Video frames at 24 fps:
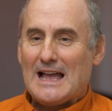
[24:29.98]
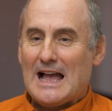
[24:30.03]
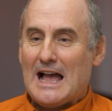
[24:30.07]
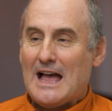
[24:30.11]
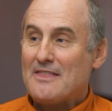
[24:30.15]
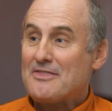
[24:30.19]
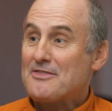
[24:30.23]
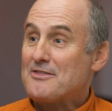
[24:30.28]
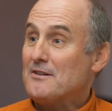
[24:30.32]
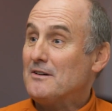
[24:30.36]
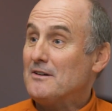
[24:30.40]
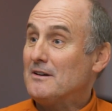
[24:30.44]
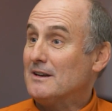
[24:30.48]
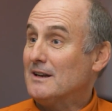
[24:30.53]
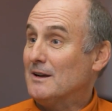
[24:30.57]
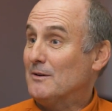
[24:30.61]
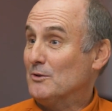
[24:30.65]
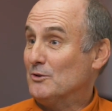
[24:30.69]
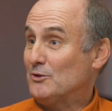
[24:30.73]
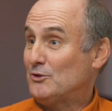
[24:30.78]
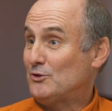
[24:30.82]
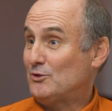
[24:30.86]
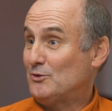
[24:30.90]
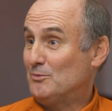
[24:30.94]
I thought I
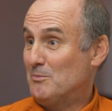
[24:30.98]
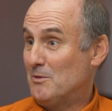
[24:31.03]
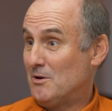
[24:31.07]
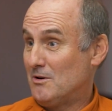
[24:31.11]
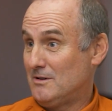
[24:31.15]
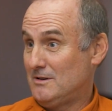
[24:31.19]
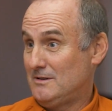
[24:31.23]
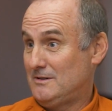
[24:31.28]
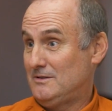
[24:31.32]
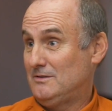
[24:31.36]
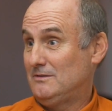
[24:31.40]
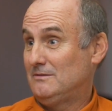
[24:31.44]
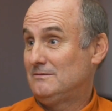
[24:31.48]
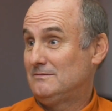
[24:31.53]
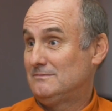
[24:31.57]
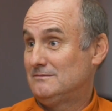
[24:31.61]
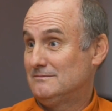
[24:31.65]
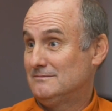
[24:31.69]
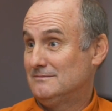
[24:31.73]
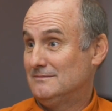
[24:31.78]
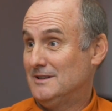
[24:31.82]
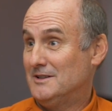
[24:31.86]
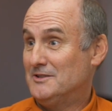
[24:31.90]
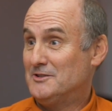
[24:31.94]
was smart
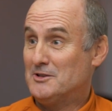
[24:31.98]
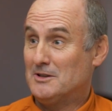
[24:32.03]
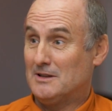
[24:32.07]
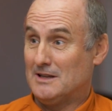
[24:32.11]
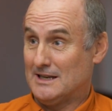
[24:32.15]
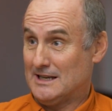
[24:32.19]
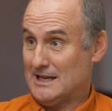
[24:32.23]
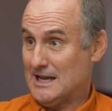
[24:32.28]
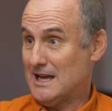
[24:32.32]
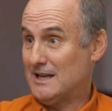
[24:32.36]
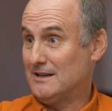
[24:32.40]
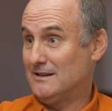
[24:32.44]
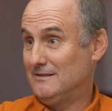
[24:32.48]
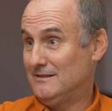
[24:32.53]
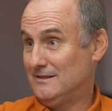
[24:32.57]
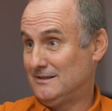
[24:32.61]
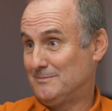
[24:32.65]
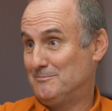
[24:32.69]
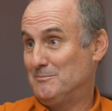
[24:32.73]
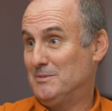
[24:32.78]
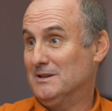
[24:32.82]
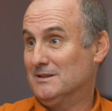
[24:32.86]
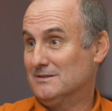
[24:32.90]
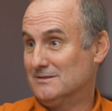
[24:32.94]
until I got in
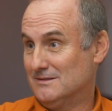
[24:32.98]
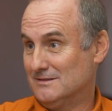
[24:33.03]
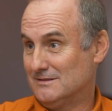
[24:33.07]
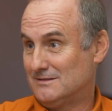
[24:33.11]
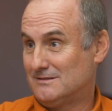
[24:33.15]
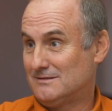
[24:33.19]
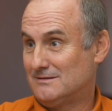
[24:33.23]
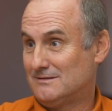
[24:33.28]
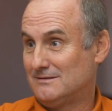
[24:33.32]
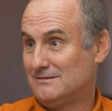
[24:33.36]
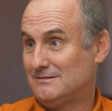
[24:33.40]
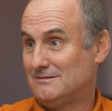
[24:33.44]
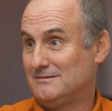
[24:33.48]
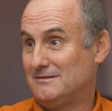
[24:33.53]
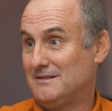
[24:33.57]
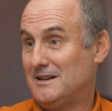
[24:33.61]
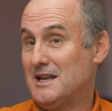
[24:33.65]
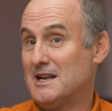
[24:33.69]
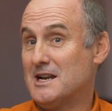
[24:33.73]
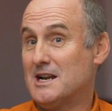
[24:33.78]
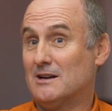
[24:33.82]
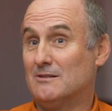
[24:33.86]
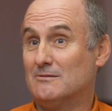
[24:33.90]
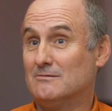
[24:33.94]
this business,
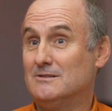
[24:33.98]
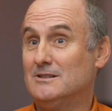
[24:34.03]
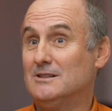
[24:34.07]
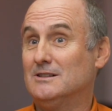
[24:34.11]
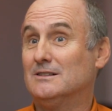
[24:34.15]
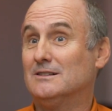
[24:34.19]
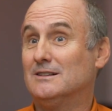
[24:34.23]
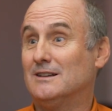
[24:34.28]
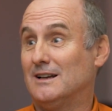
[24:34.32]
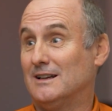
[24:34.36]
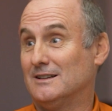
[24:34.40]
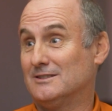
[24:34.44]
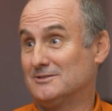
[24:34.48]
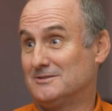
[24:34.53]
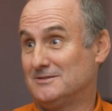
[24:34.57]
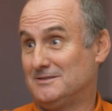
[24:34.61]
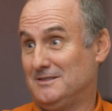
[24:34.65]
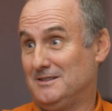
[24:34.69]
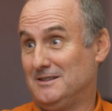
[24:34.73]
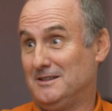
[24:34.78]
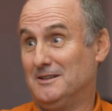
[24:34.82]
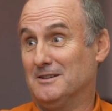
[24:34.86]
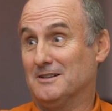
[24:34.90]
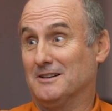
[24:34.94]
and I realized
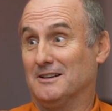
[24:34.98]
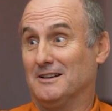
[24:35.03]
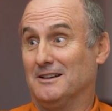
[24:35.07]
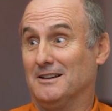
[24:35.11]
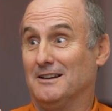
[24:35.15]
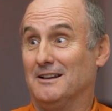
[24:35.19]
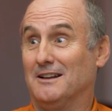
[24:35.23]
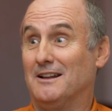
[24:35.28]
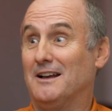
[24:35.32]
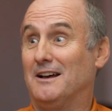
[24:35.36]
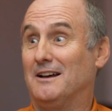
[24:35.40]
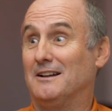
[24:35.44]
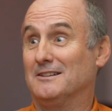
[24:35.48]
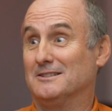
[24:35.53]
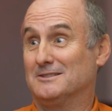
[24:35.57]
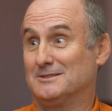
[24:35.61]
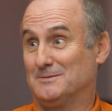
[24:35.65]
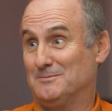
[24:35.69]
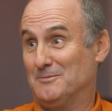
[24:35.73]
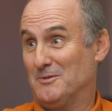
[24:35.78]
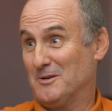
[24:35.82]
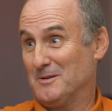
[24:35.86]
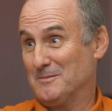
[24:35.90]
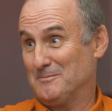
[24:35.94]
there are a lot of
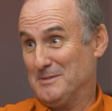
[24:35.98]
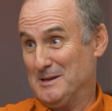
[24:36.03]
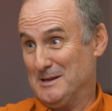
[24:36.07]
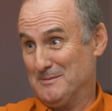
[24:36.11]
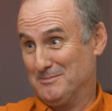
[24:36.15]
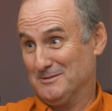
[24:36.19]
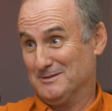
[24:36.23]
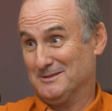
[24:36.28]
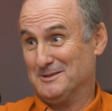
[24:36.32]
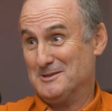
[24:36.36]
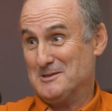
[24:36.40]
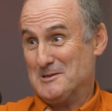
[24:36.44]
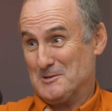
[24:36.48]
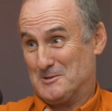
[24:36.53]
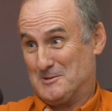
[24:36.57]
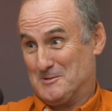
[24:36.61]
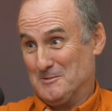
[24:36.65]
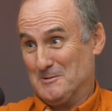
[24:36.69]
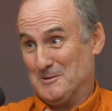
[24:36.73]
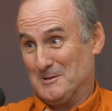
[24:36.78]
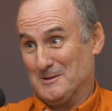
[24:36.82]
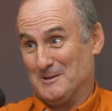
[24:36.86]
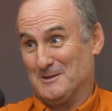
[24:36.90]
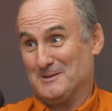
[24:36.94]
smart people in this
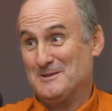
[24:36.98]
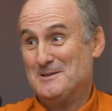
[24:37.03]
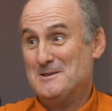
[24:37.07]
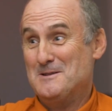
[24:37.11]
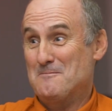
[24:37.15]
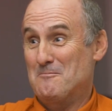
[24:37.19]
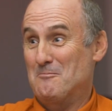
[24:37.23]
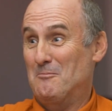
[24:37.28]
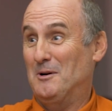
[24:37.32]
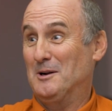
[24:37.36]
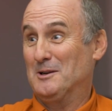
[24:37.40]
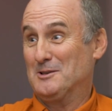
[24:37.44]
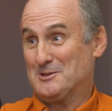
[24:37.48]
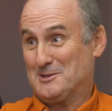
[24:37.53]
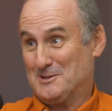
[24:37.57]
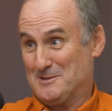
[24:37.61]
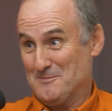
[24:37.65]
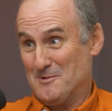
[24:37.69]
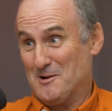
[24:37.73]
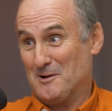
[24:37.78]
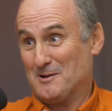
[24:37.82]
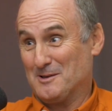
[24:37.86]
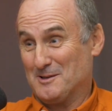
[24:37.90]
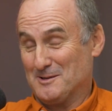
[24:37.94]
world, much
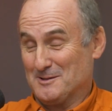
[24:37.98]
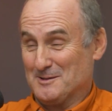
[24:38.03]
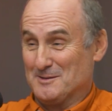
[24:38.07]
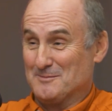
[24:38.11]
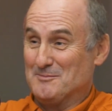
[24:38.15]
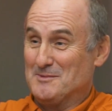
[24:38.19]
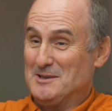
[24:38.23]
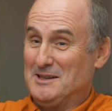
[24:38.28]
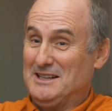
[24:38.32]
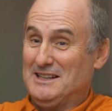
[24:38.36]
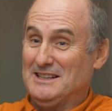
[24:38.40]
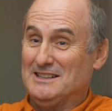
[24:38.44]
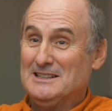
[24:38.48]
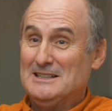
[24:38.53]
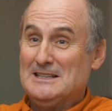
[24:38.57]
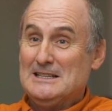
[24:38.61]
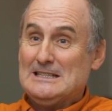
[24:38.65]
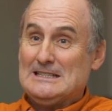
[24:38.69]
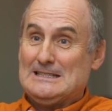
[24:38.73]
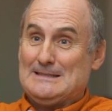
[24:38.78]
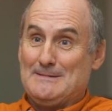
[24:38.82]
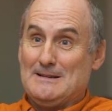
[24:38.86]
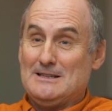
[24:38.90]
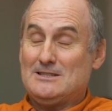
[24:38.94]
smarter than me.
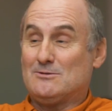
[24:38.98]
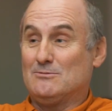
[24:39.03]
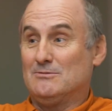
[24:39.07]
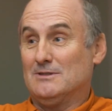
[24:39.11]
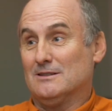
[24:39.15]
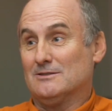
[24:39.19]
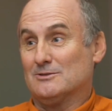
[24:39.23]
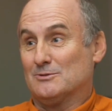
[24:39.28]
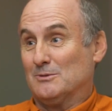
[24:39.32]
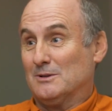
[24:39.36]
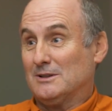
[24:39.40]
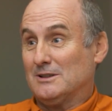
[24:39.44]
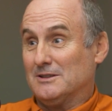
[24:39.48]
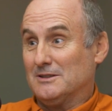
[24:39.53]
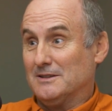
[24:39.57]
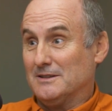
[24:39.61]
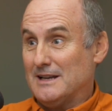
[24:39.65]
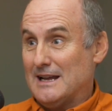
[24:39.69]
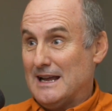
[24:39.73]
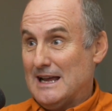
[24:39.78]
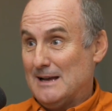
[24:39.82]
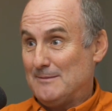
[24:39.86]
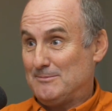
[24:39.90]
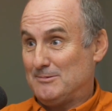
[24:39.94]
Especially when I was working on
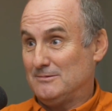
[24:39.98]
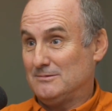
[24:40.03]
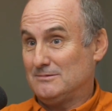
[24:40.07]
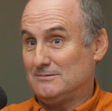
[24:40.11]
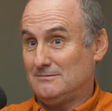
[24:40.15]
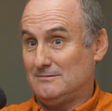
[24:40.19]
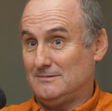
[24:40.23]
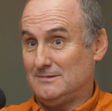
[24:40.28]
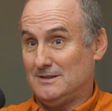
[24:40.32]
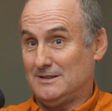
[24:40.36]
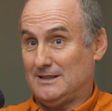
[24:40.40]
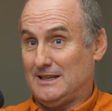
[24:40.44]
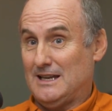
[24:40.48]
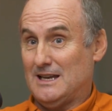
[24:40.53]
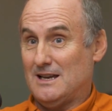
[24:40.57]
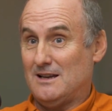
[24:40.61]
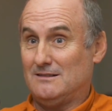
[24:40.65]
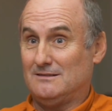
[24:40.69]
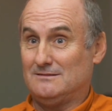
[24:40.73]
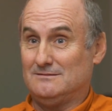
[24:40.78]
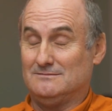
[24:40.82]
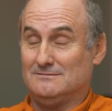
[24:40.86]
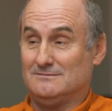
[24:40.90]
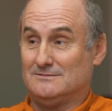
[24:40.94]
the Apple
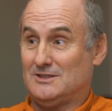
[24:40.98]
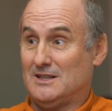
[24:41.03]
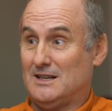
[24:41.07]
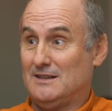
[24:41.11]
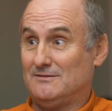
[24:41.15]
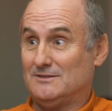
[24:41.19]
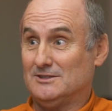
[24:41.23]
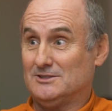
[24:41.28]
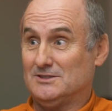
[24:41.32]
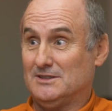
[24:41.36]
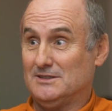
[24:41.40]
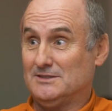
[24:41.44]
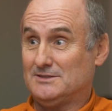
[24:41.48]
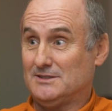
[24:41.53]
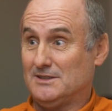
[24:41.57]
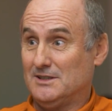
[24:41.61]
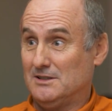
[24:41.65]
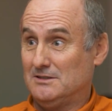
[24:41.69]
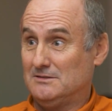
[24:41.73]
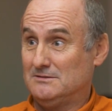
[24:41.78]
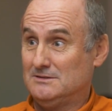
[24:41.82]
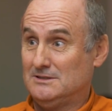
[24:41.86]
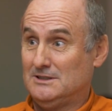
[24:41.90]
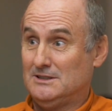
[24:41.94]
account in San
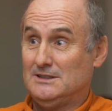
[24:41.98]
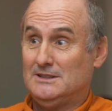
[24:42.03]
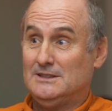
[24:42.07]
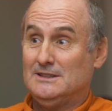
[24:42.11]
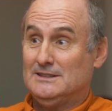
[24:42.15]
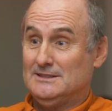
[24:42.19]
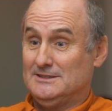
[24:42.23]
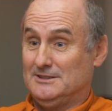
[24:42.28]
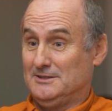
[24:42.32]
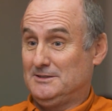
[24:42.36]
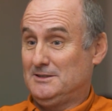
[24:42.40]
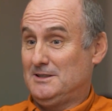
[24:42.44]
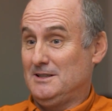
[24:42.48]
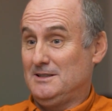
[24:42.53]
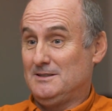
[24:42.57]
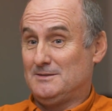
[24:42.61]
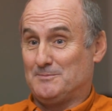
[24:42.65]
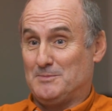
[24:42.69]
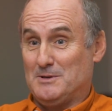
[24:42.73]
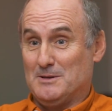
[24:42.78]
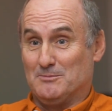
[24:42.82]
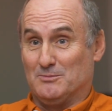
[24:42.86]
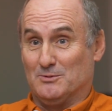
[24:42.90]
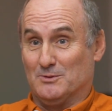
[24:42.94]
Francisco. These
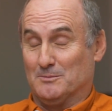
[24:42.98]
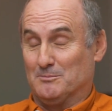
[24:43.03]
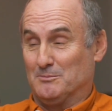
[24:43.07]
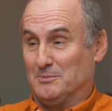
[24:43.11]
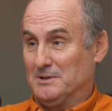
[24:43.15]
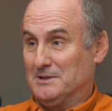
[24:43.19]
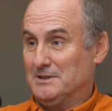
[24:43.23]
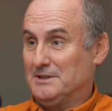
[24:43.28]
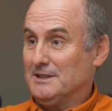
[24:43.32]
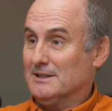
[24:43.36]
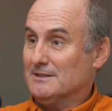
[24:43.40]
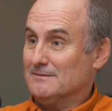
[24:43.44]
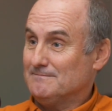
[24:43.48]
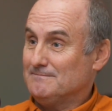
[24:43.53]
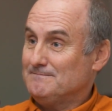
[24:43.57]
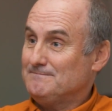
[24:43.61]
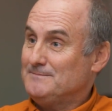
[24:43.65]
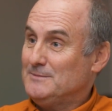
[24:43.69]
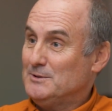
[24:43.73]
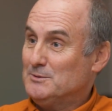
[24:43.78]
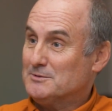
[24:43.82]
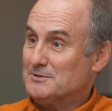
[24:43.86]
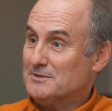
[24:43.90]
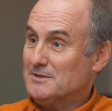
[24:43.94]
people are brilliant.
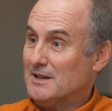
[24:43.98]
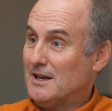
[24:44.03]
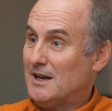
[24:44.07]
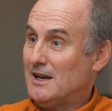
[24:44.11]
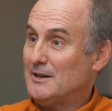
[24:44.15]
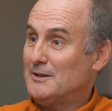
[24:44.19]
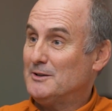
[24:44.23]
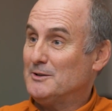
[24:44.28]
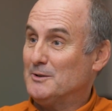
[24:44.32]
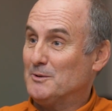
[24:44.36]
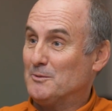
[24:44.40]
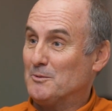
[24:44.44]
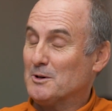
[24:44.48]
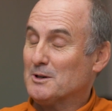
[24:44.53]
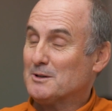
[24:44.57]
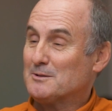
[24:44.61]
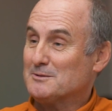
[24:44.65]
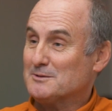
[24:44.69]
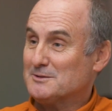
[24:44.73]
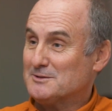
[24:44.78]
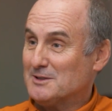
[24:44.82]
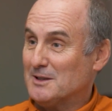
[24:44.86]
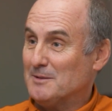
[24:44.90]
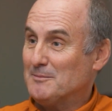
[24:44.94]
It was an honor to work
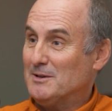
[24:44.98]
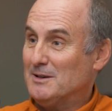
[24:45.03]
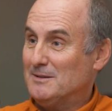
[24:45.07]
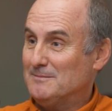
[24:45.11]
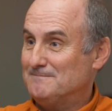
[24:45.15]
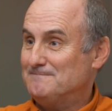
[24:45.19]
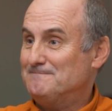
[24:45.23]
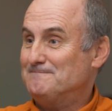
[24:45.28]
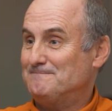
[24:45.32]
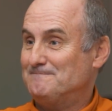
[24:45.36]
with some of them.